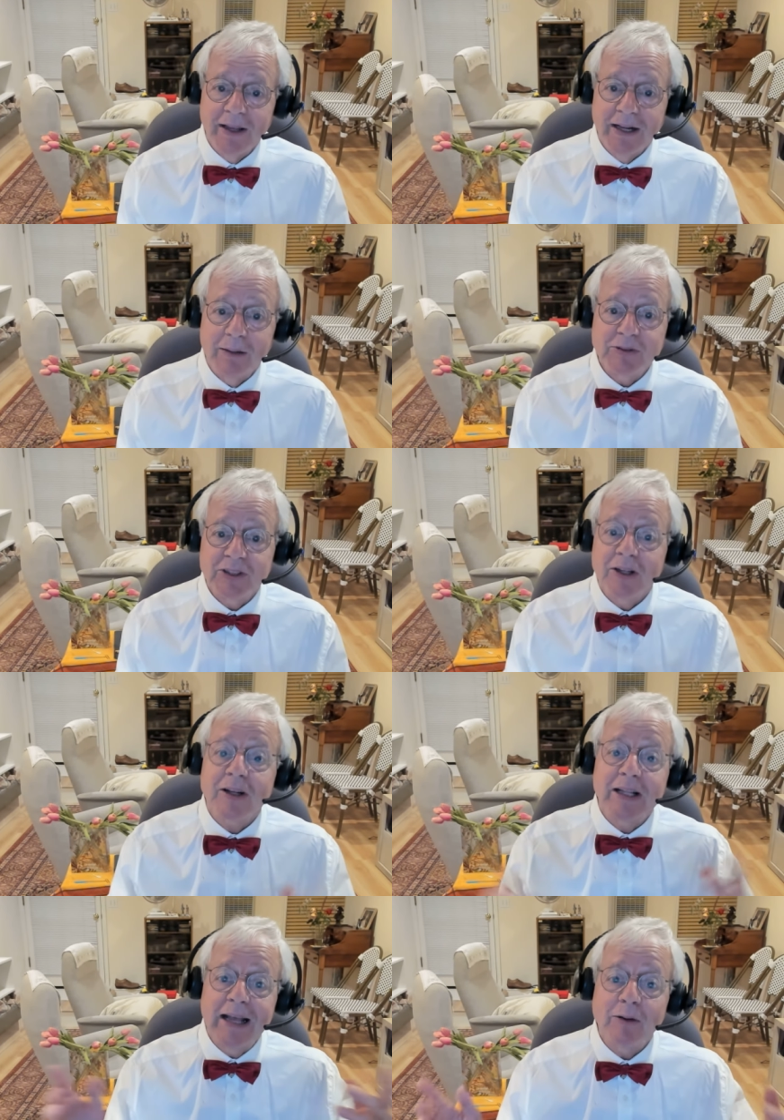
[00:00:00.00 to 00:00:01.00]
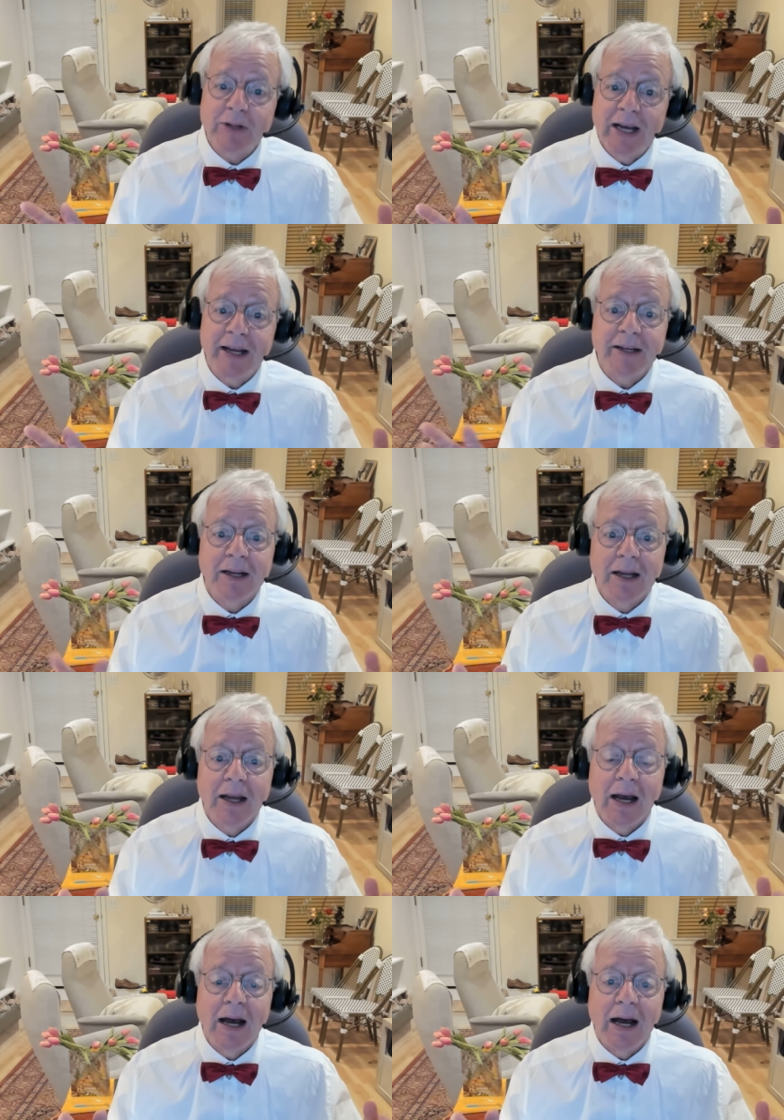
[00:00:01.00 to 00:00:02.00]
and I'm still in cloud nine.
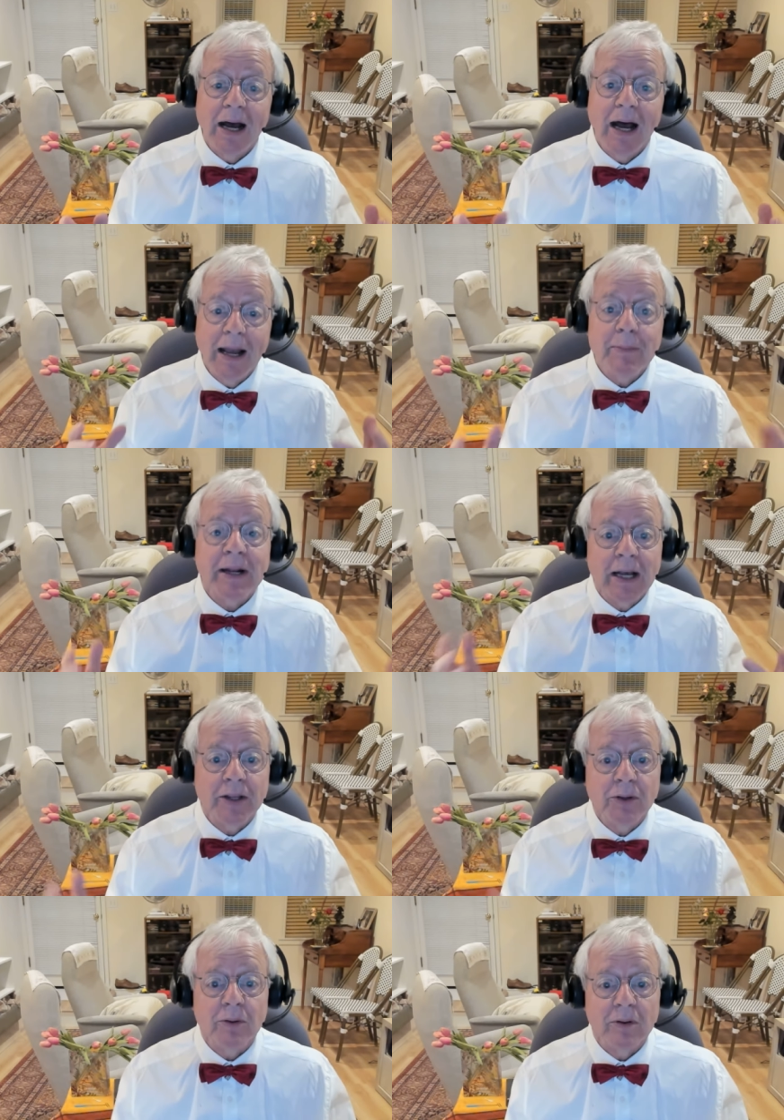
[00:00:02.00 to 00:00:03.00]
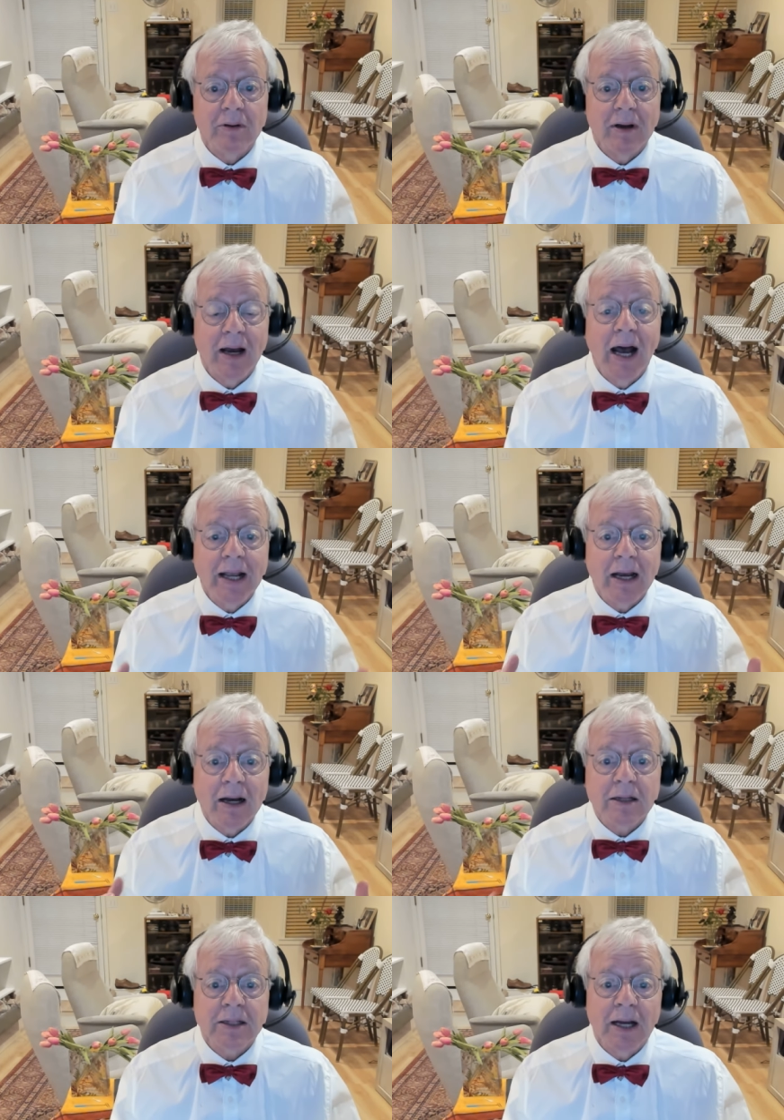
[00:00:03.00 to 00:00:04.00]
I'm at IU. I
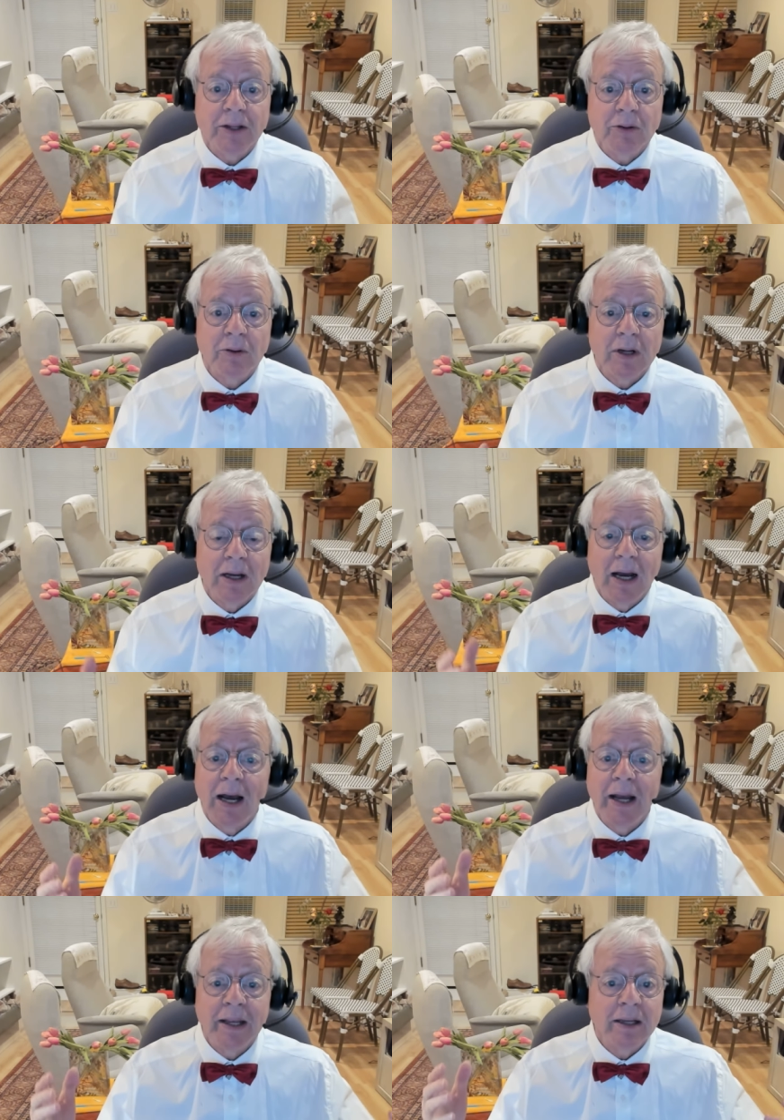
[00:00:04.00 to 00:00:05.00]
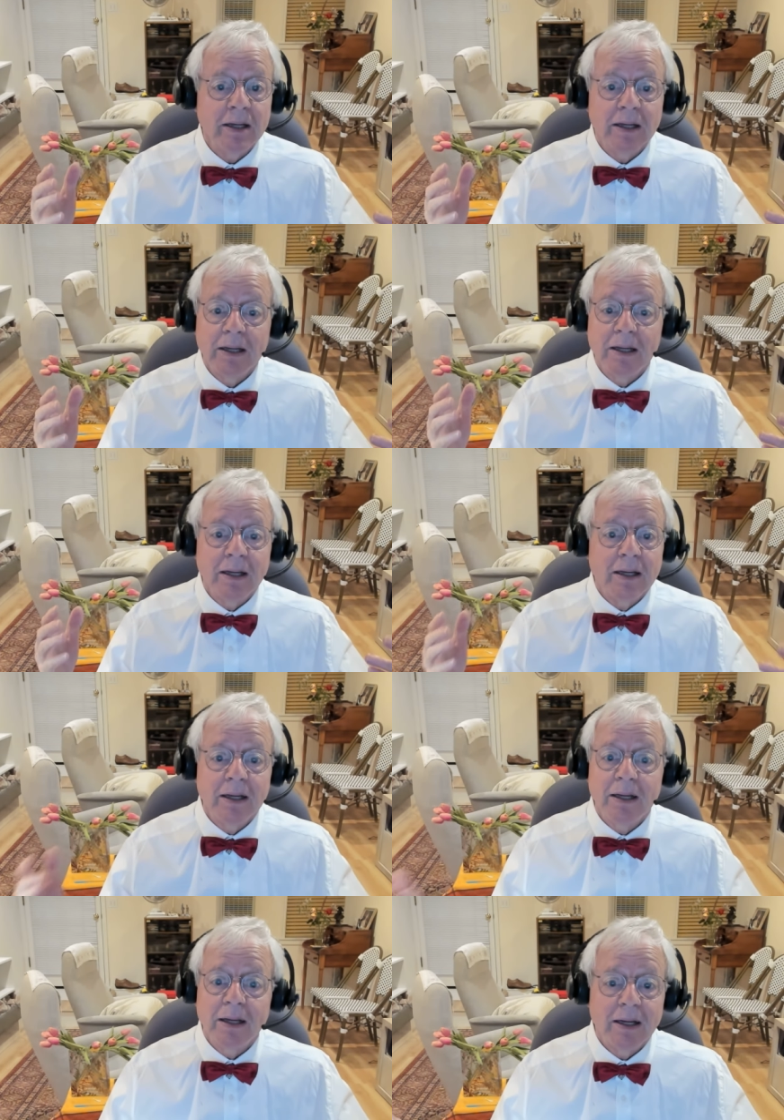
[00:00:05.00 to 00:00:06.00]
hugged IU. I
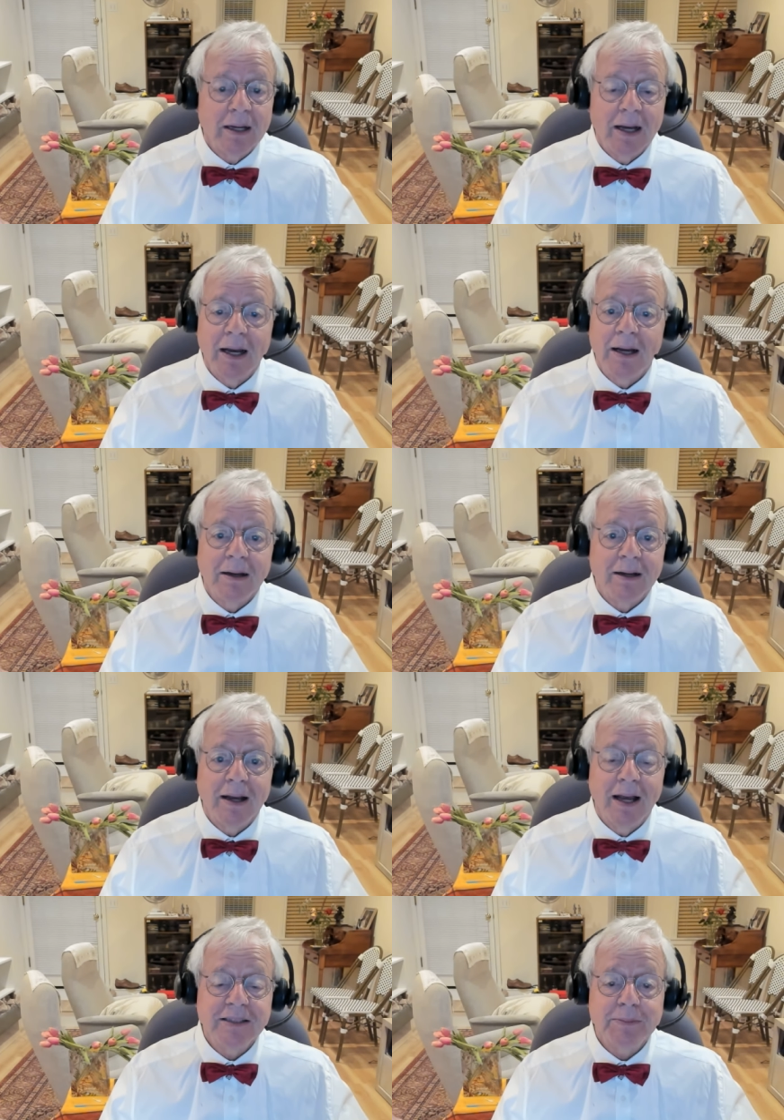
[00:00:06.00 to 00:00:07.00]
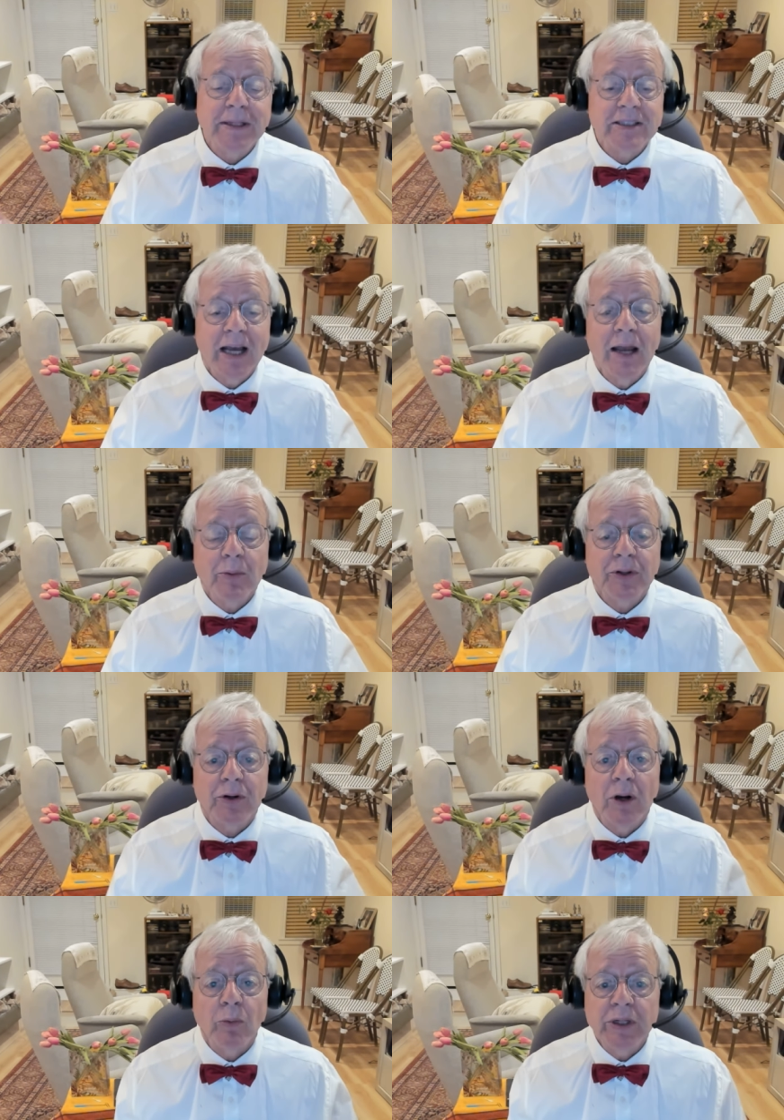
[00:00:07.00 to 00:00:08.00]
uh, I spent time with
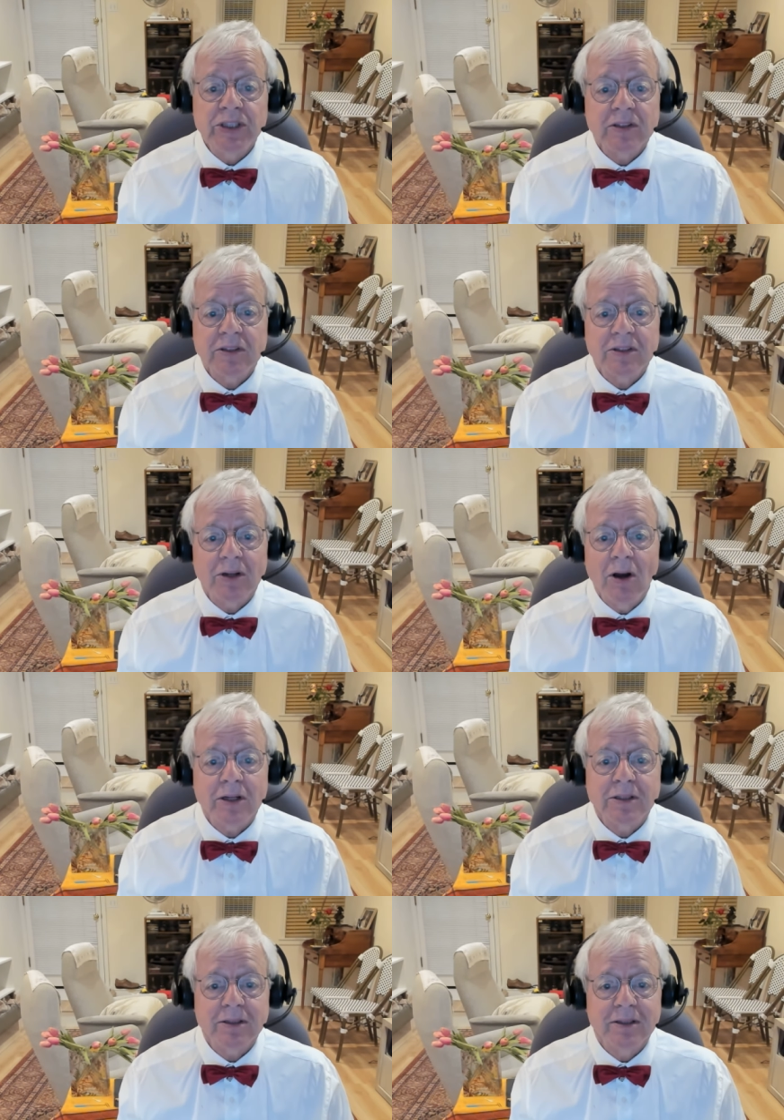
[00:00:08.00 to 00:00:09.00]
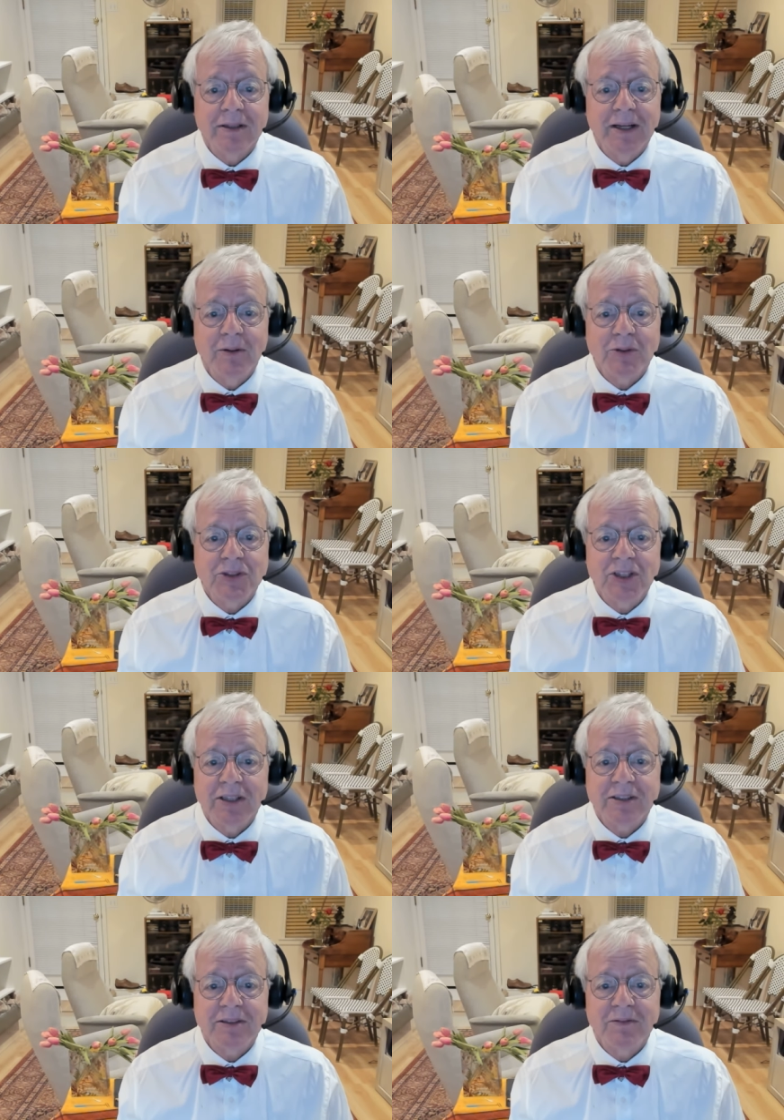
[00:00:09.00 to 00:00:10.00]
her and we just talked and it was
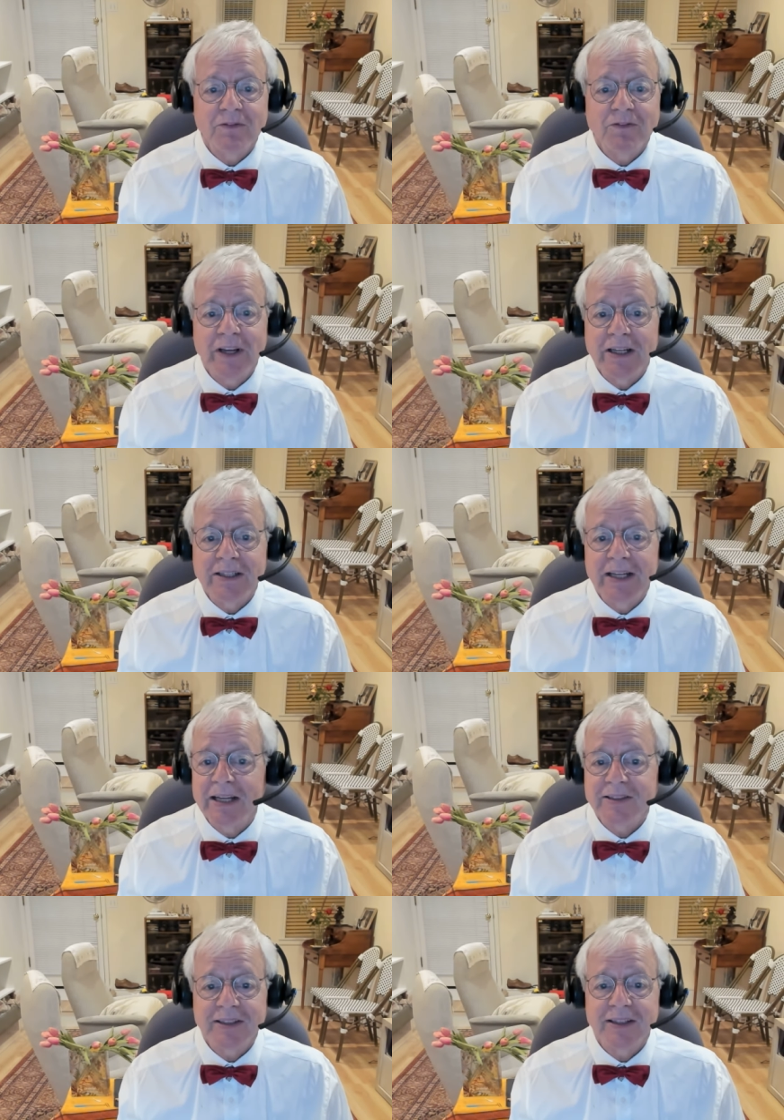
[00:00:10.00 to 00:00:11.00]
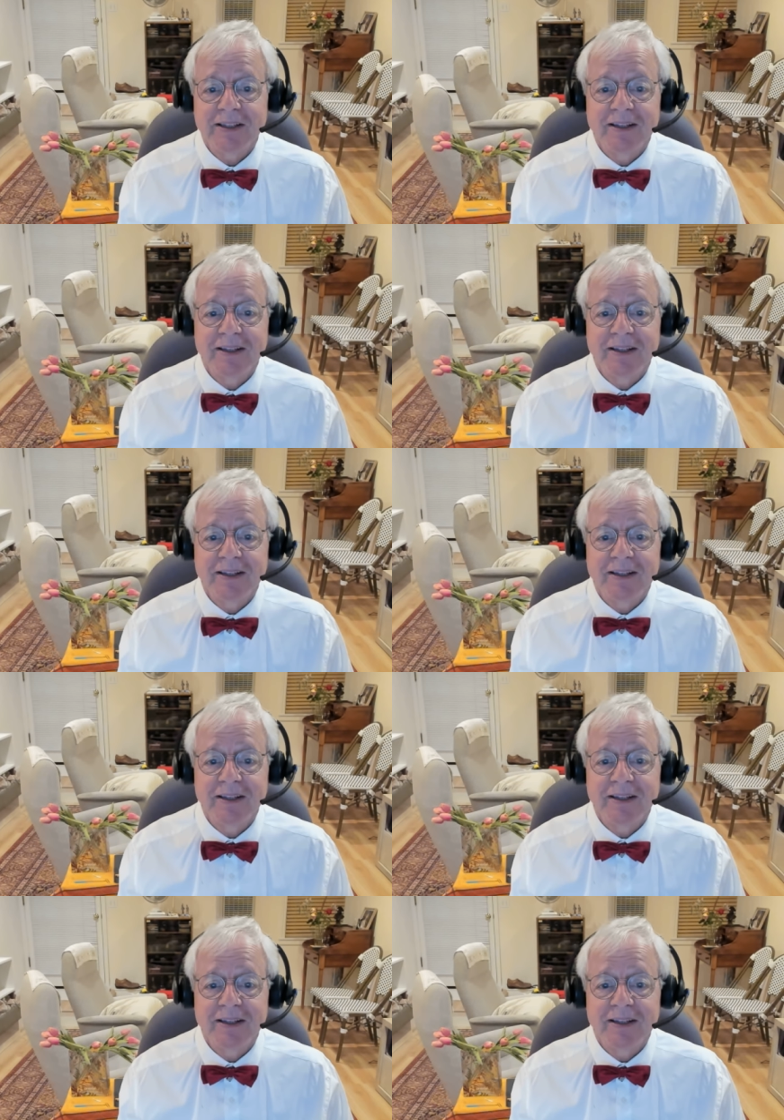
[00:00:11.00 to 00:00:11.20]
just fantastic.